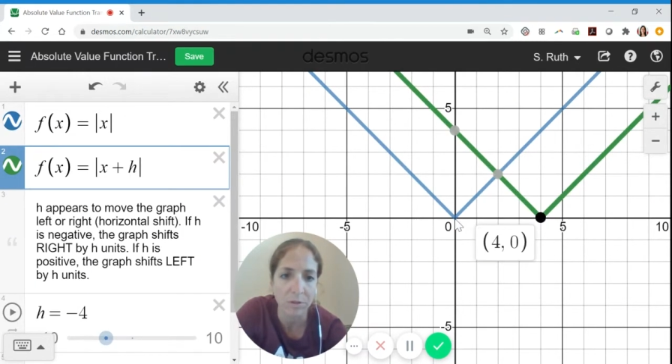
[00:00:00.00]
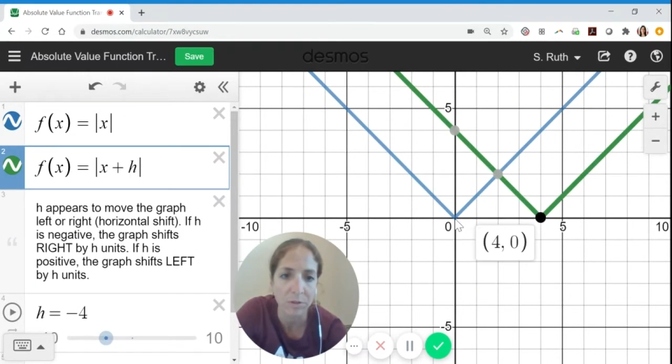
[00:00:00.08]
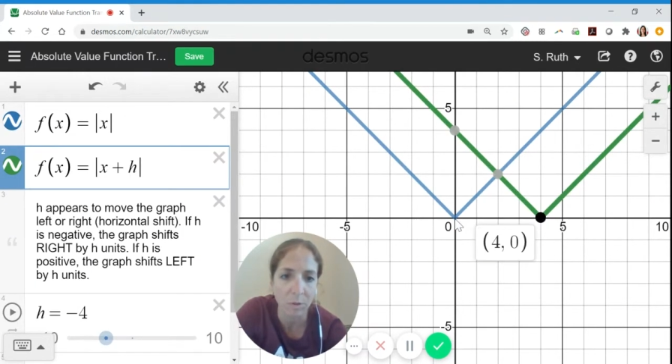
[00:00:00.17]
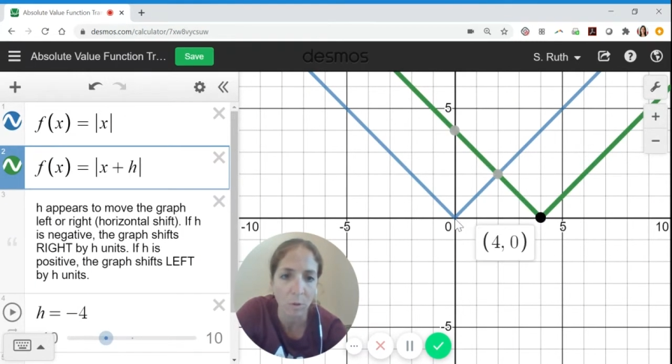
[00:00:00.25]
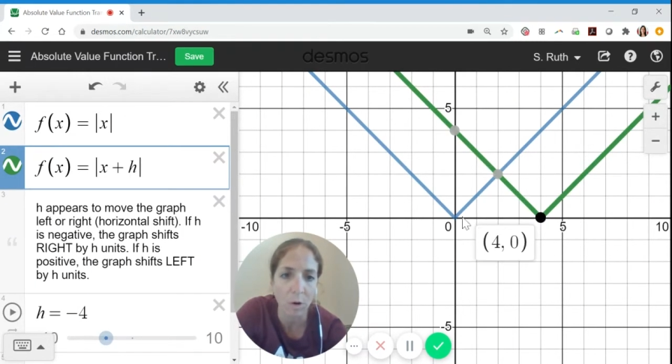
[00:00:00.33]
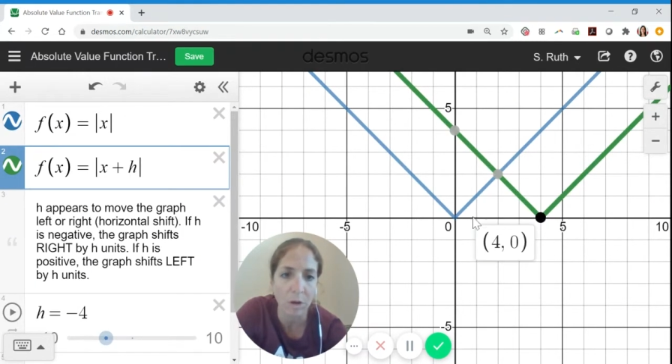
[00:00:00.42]

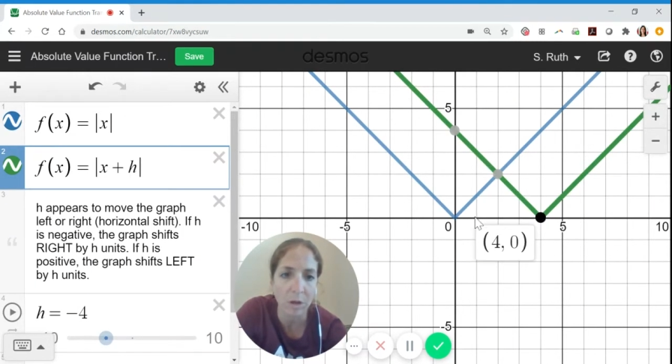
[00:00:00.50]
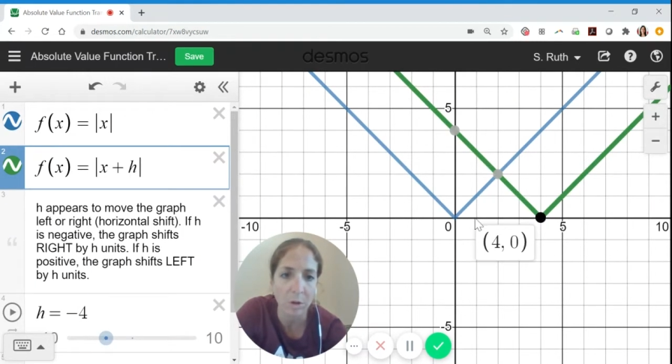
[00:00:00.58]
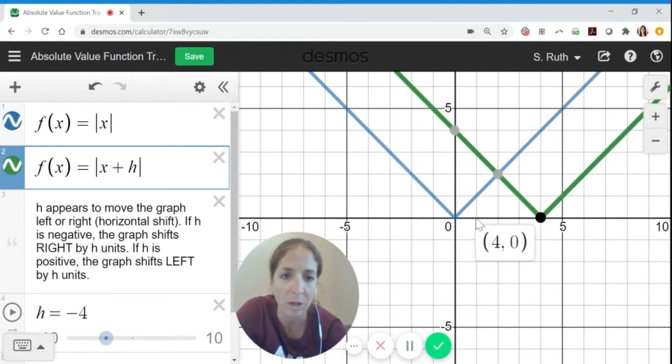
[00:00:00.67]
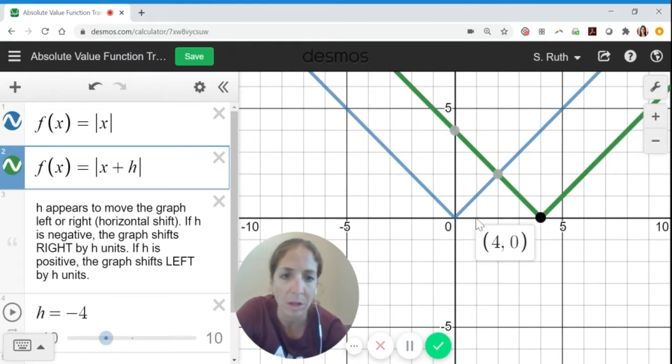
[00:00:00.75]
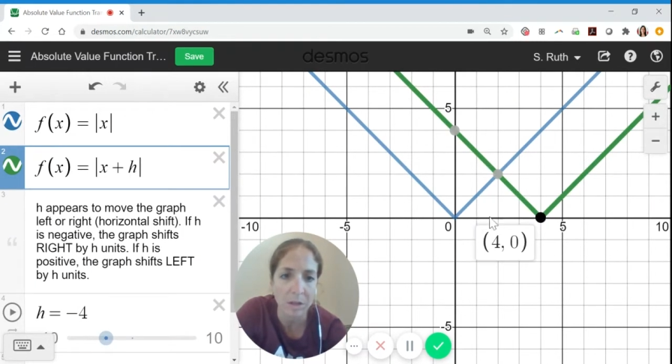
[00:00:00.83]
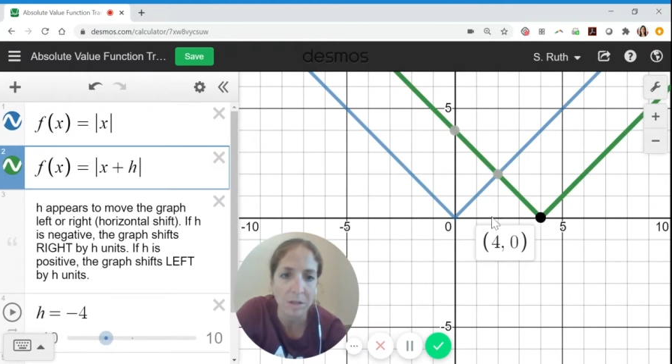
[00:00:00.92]
4
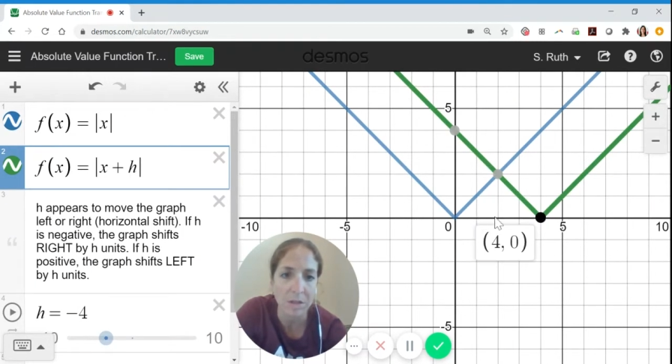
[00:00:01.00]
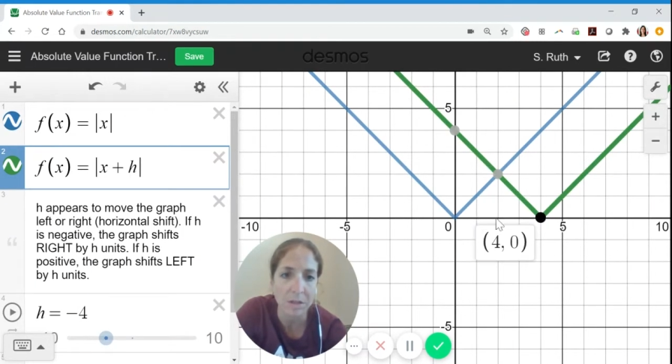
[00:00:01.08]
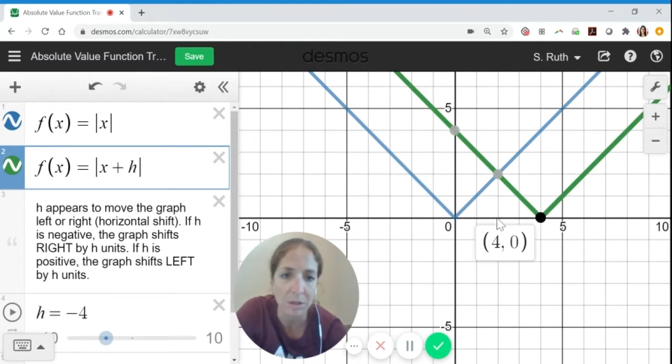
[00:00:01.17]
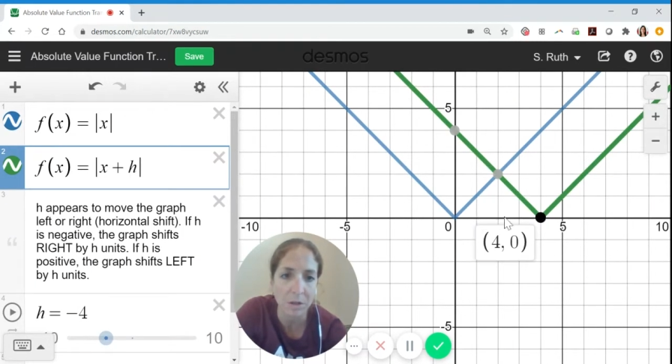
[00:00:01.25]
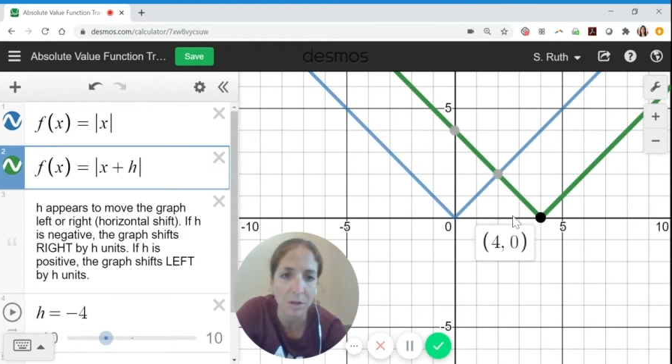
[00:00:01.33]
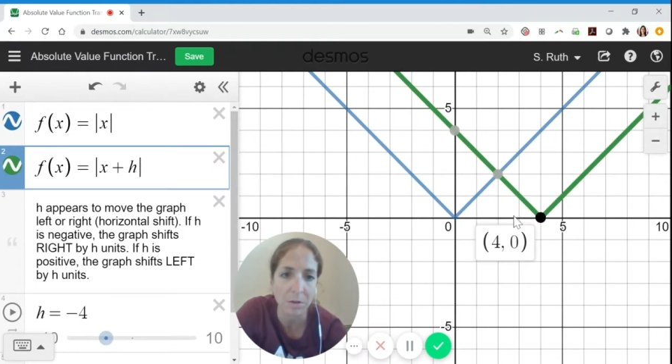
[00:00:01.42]
units
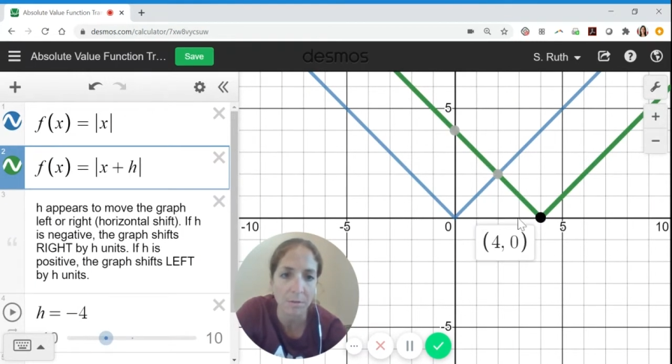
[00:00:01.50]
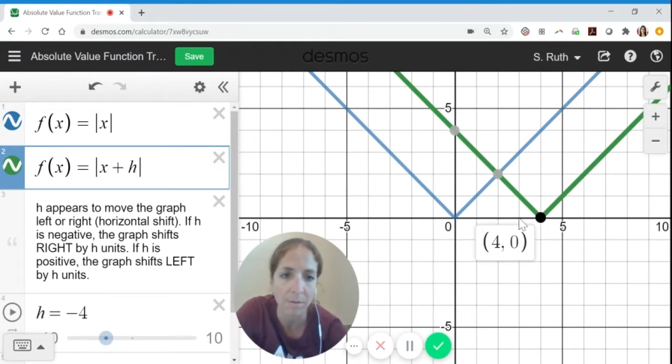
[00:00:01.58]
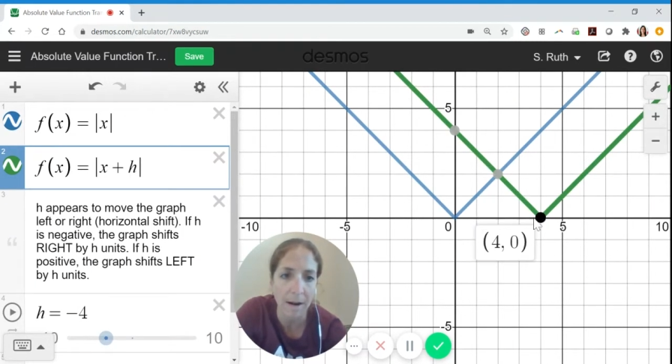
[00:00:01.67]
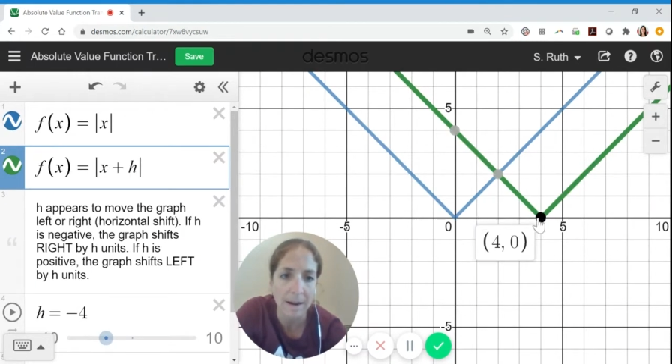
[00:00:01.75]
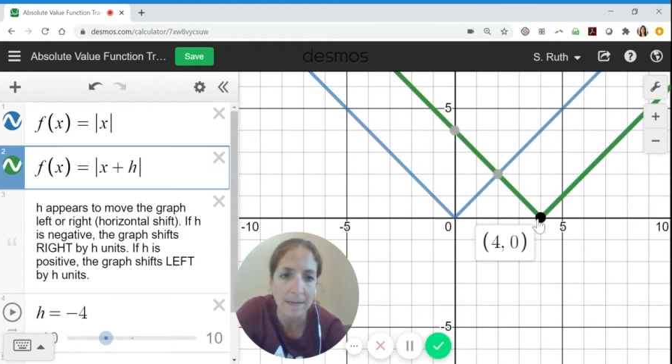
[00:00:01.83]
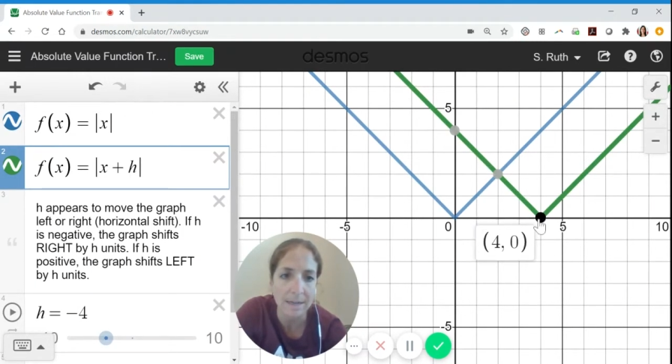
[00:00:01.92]
to the
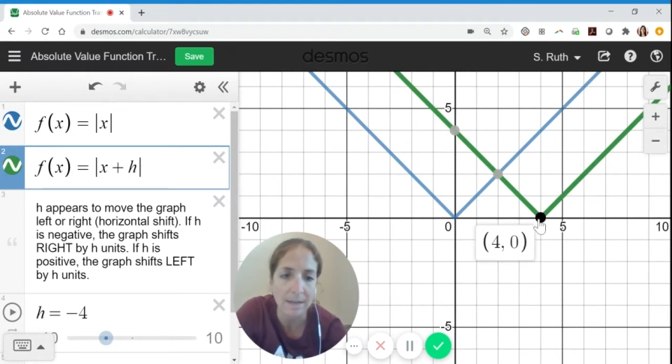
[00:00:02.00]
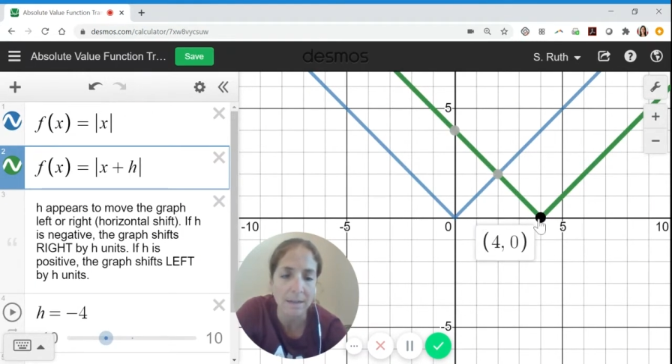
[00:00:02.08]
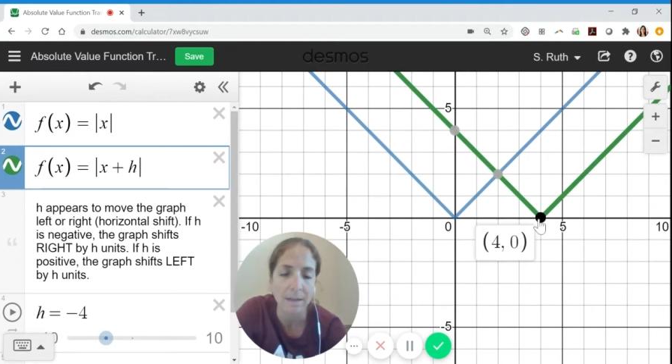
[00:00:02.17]
right.